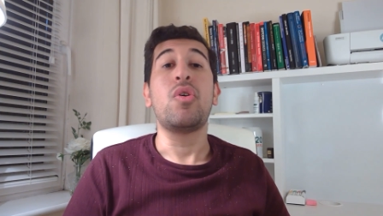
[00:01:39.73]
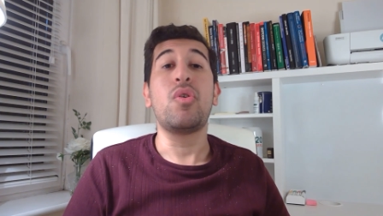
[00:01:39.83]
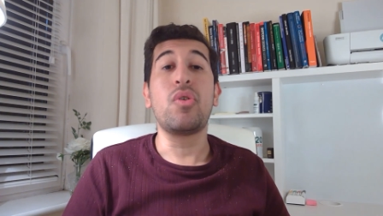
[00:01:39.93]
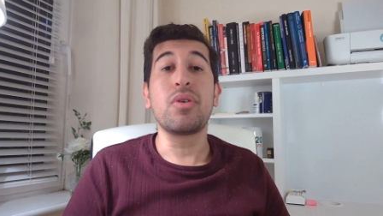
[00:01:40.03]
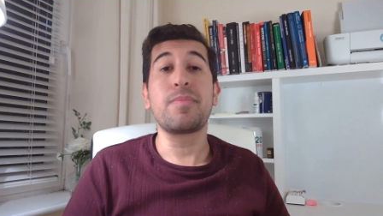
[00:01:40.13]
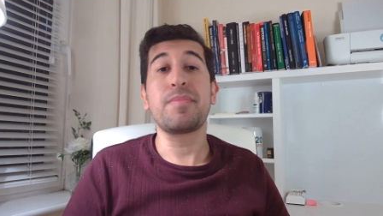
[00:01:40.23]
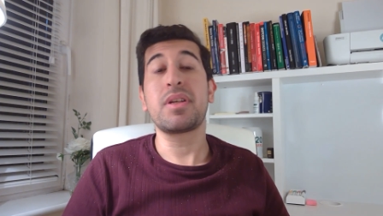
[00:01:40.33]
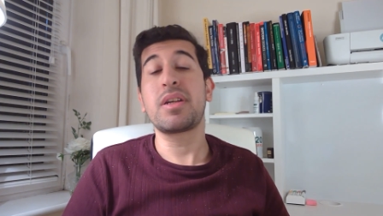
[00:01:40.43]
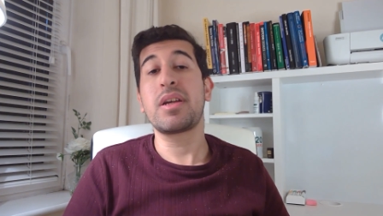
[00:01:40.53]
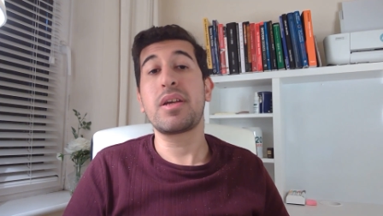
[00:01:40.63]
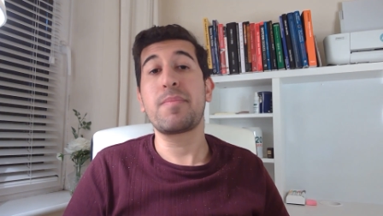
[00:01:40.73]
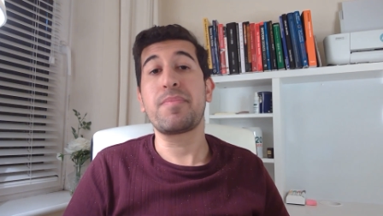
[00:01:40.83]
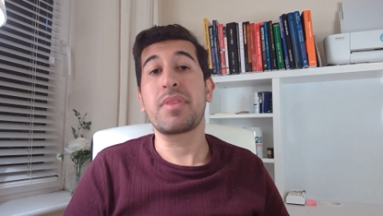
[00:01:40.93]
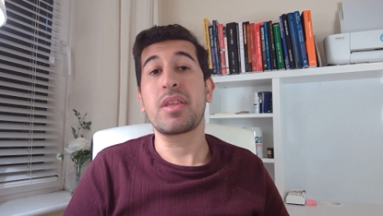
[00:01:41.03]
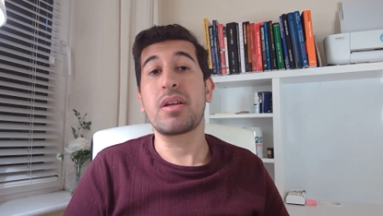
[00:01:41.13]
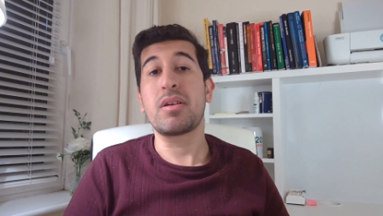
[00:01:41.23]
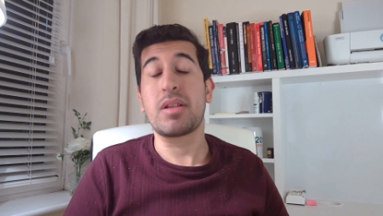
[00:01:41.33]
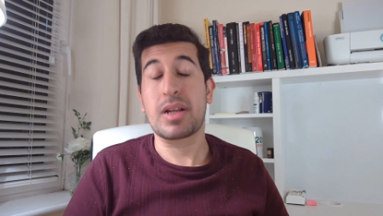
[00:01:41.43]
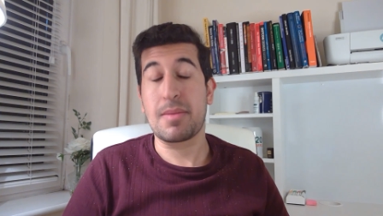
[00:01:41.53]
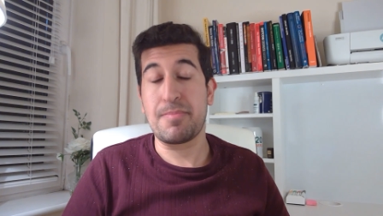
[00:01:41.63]
or um,
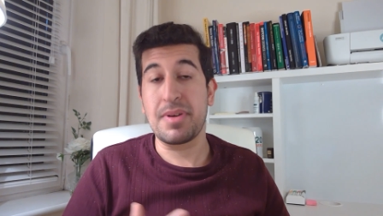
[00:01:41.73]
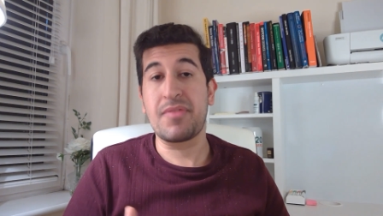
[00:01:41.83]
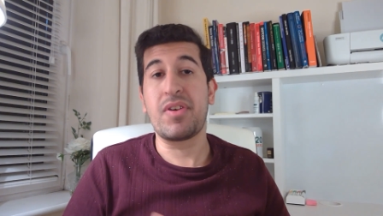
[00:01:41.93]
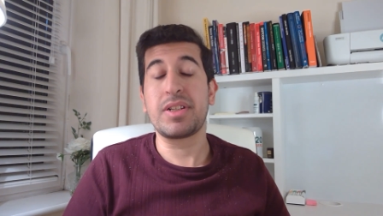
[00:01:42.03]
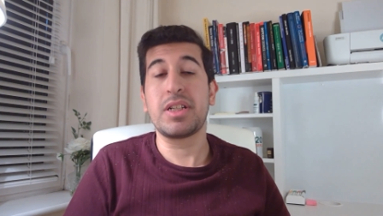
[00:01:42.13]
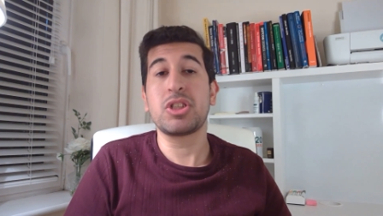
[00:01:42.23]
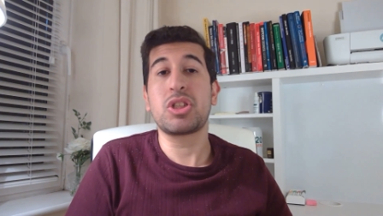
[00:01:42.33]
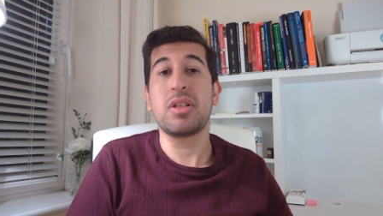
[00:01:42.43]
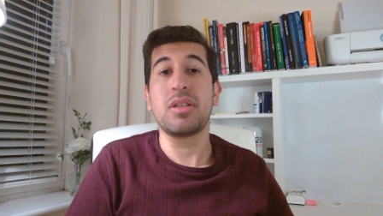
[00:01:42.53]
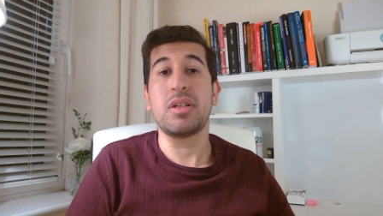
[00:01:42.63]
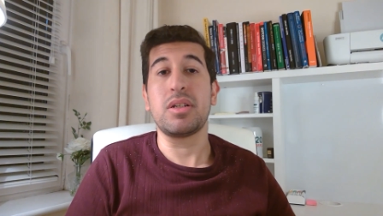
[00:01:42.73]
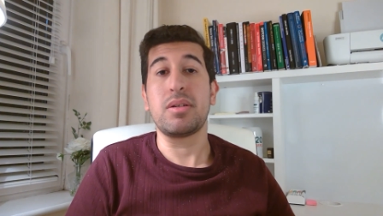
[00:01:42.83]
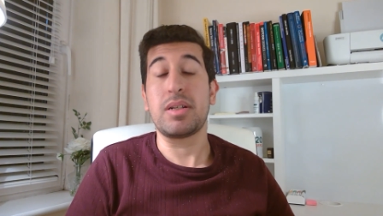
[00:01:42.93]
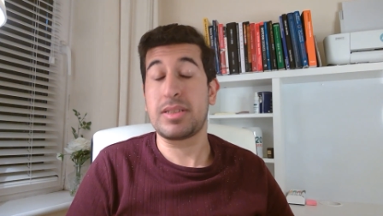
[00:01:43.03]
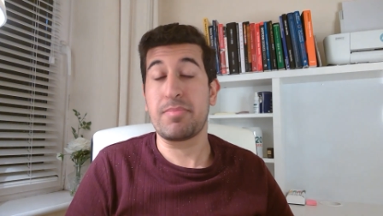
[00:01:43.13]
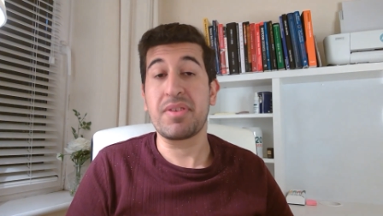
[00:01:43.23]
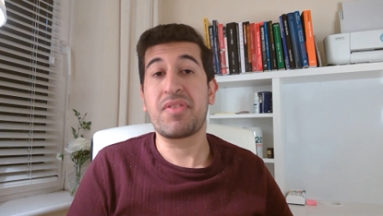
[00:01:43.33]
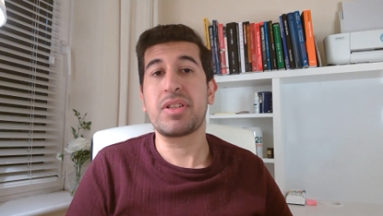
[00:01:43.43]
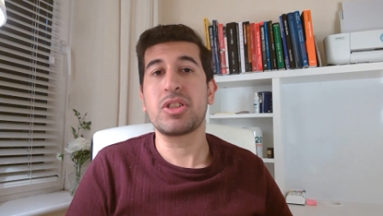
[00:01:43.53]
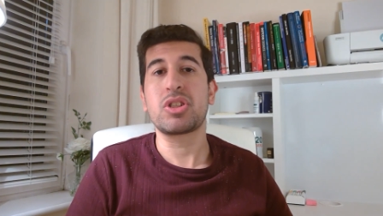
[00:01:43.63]
like a big financial uh, as a big
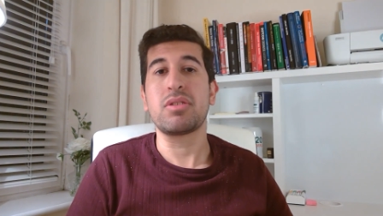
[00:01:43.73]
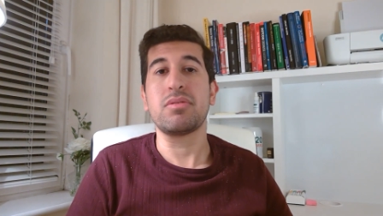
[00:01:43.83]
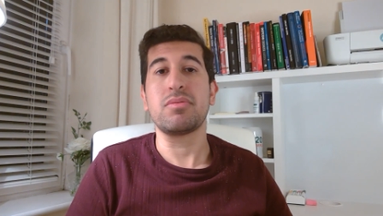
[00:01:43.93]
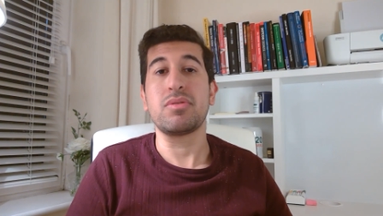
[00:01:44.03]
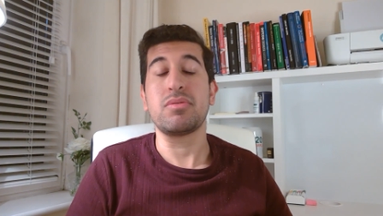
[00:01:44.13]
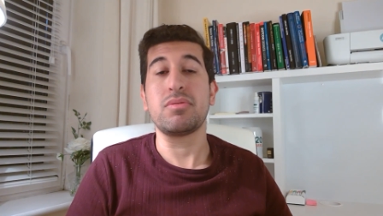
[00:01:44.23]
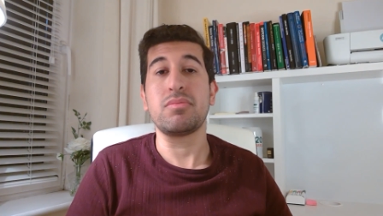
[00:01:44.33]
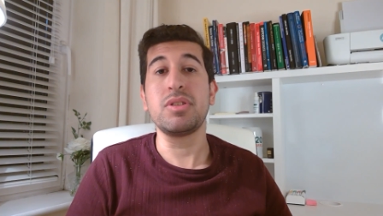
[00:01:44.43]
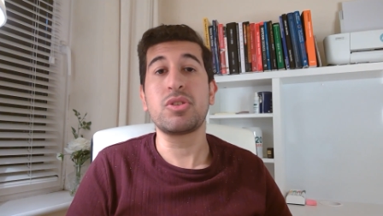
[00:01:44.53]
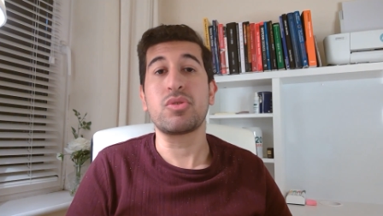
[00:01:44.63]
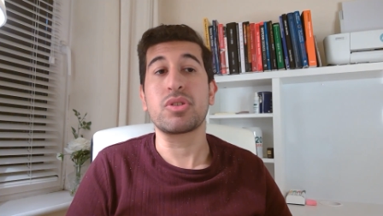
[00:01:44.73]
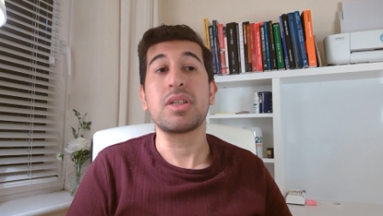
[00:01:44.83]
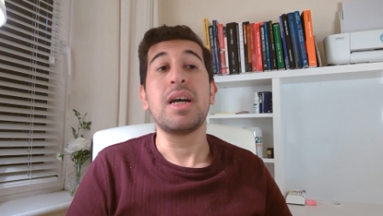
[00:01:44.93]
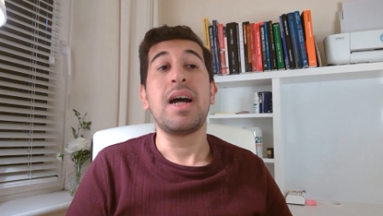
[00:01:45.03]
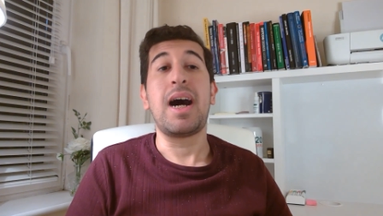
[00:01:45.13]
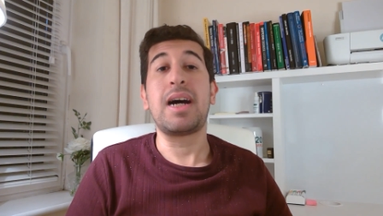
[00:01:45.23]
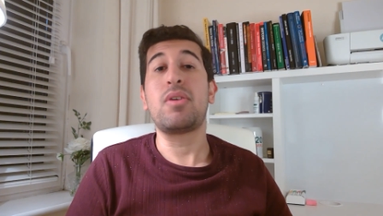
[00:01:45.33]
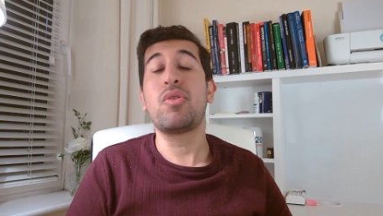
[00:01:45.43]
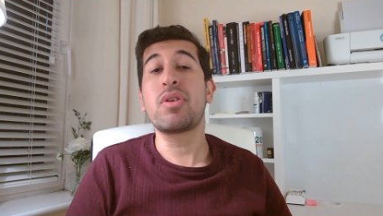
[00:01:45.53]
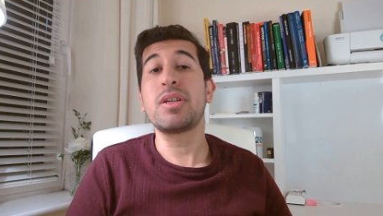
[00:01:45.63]
financial resource uh,
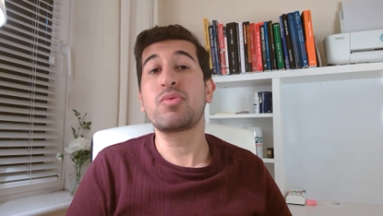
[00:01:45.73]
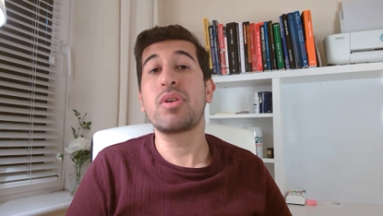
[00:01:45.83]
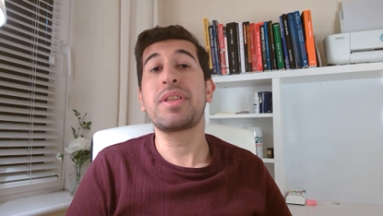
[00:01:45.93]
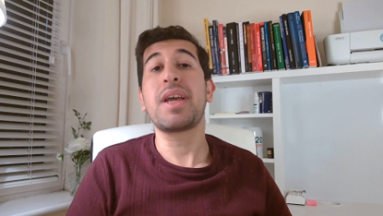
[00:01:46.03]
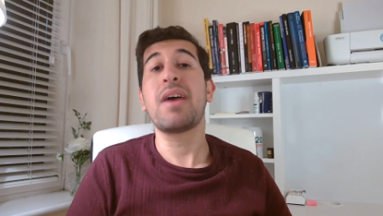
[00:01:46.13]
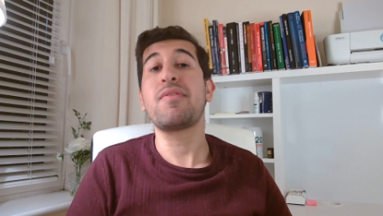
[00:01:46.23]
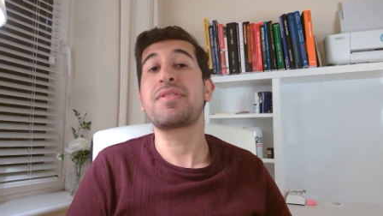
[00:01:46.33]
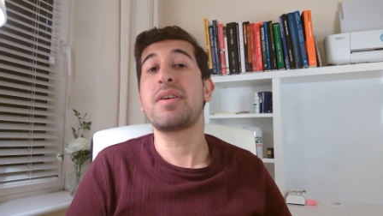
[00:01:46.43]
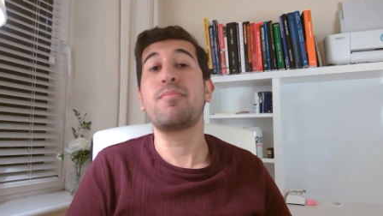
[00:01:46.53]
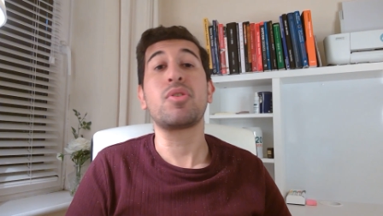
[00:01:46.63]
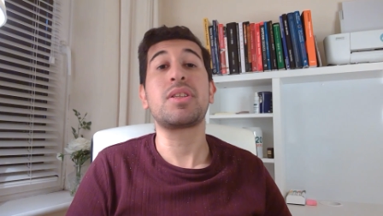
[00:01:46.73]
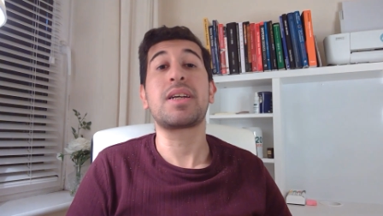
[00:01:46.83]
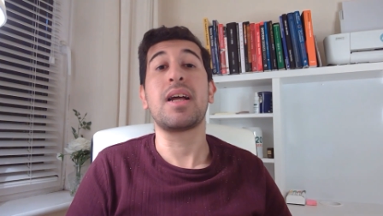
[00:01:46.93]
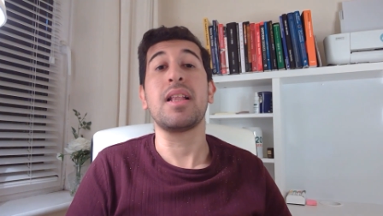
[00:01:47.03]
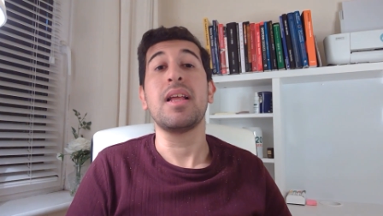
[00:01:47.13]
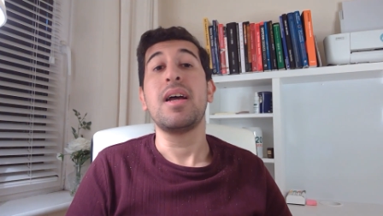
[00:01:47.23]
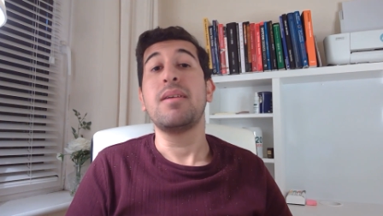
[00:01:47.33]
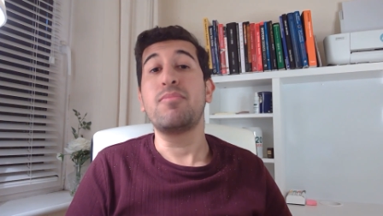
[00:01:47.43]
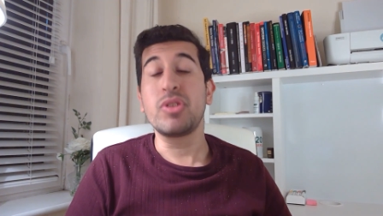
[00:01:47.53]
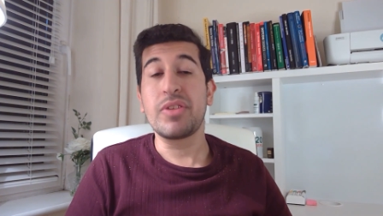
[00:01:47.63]
or as well they have some political
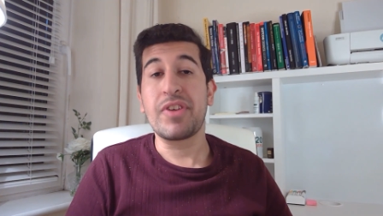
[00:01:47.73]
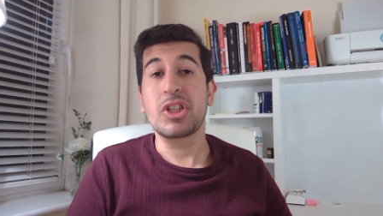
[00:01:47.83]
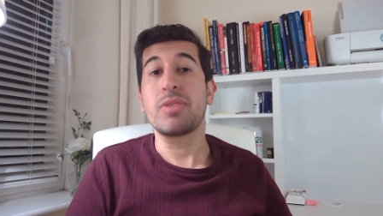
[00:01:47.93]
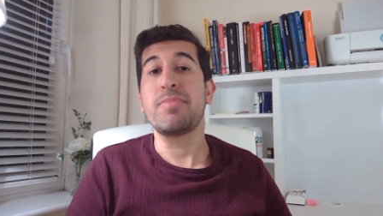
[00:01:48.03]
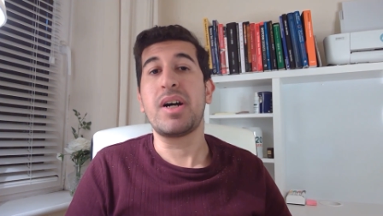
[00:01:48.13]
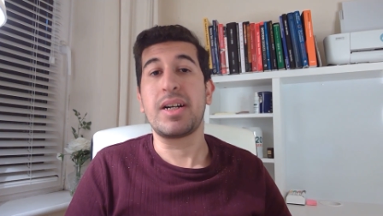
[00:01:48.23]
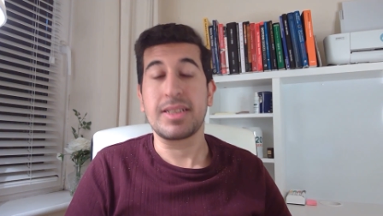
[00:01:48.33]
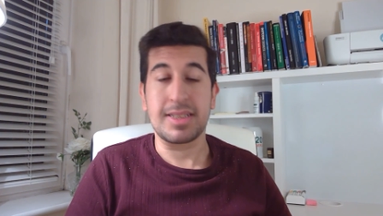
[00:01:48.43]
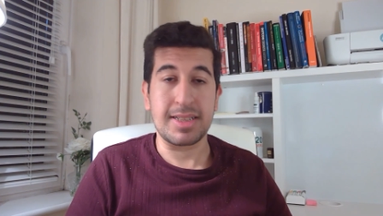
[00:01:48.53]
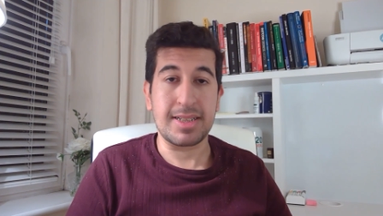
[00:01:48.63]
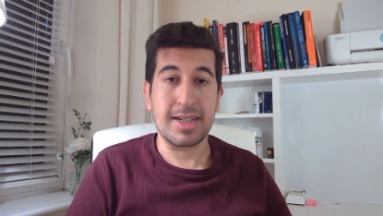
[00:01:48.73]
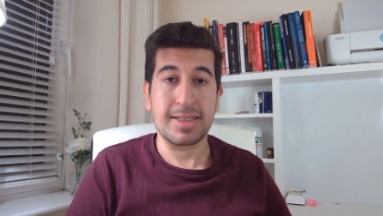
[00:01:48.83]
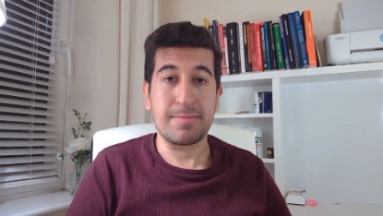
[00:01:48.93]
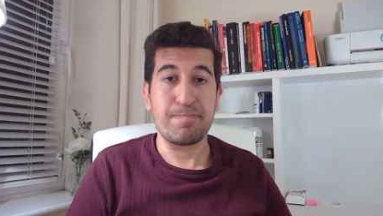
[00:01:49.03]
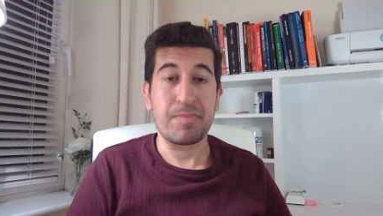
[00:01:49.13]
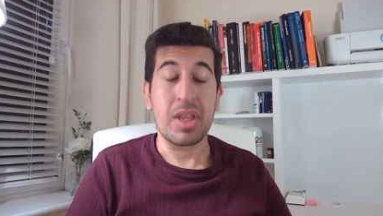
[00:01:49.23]
motivation behind these attacks